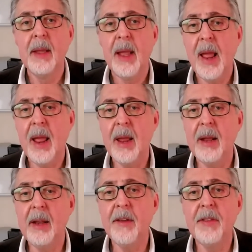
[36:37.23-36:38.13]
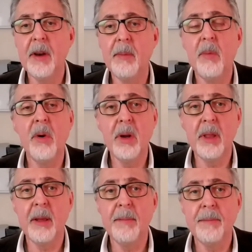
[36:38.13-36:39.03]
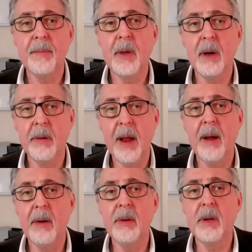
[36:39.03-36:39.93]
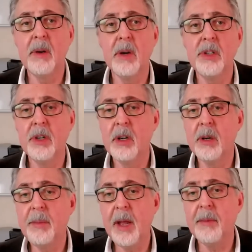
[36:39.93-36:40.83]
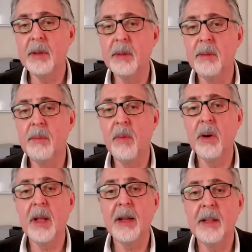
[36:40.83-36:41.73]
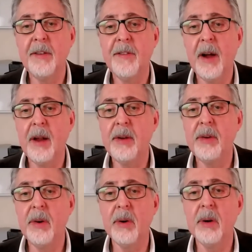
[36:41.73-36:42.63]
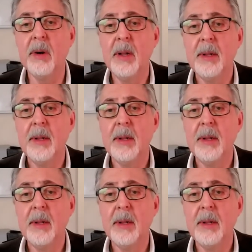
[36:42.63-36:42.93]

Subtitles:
And if there are more of them around, of course, you're going to be able to more likely find your